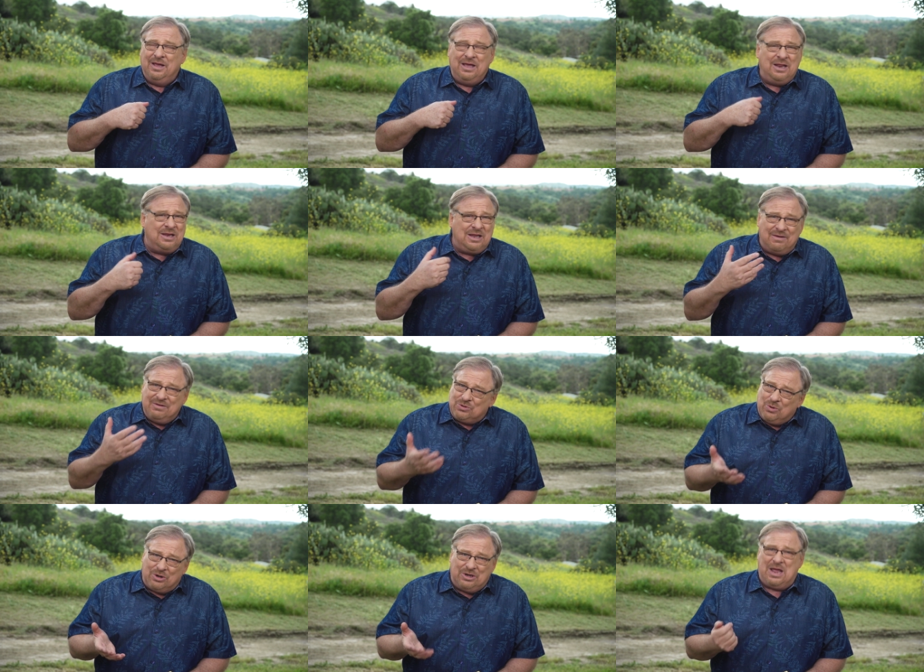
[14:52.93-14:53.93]
He didn't give
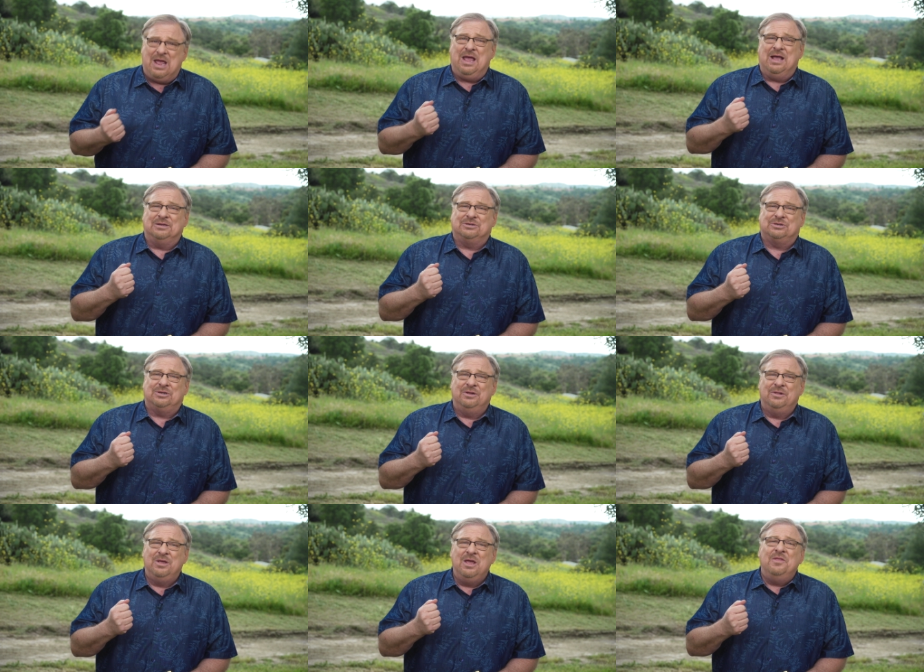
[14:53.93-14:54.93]
his word to ants.
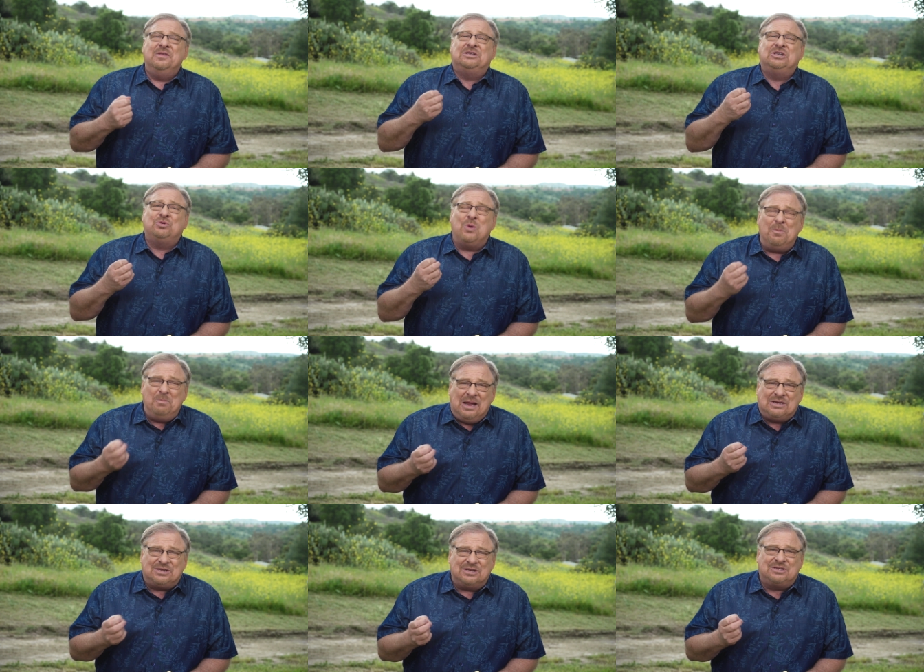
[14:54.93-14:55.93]
This is what
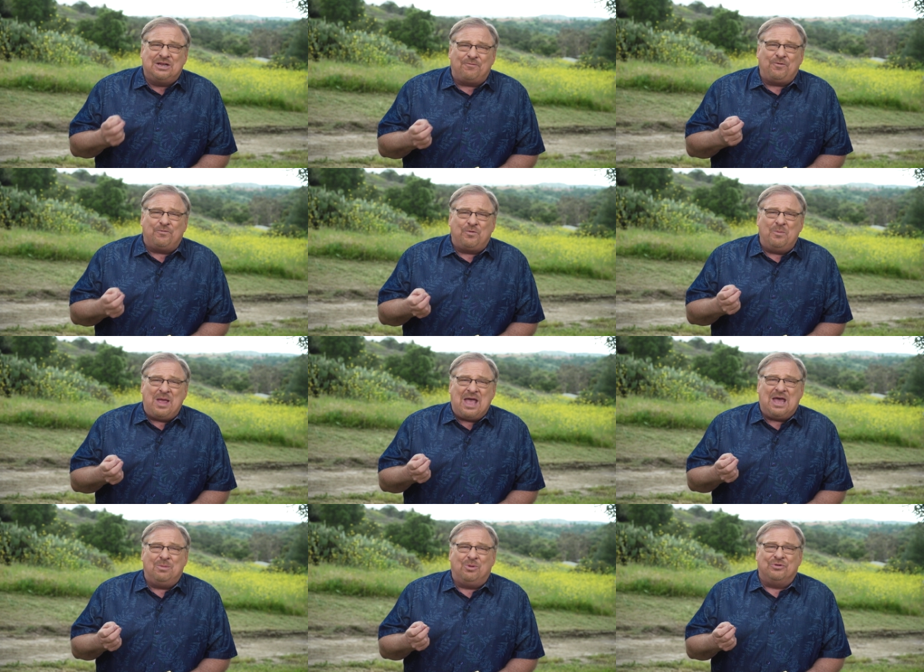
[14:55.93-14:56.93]
makes us different from
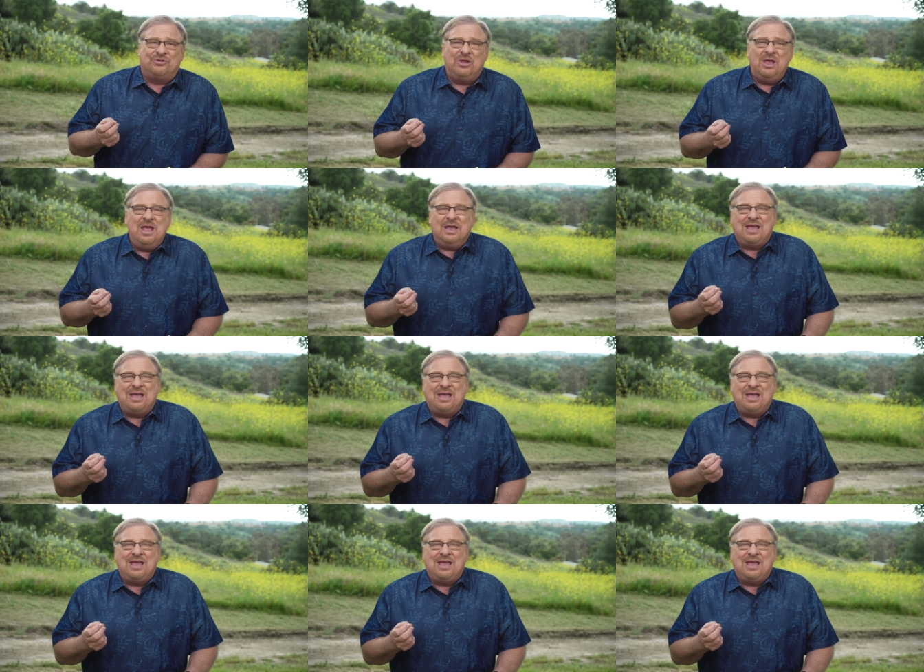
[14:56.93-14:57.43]
animals.